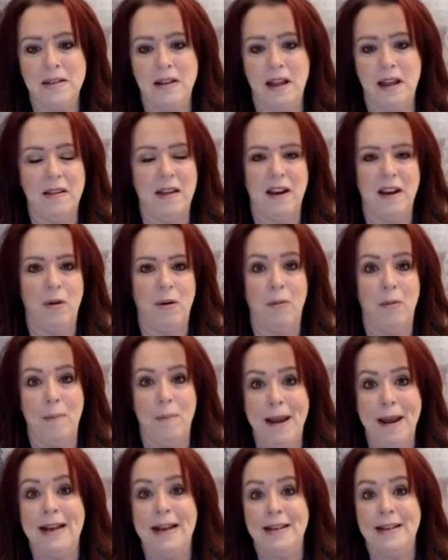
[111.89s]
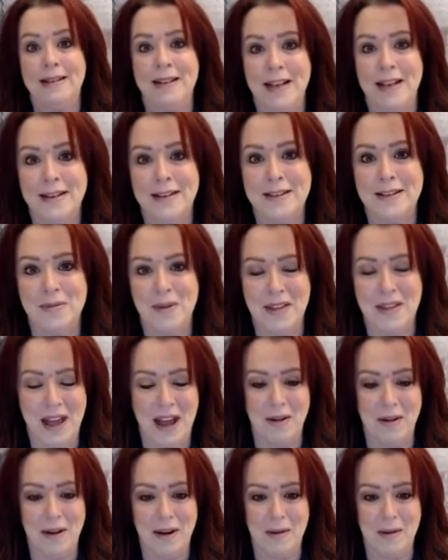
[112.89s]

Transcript: They don't make sense without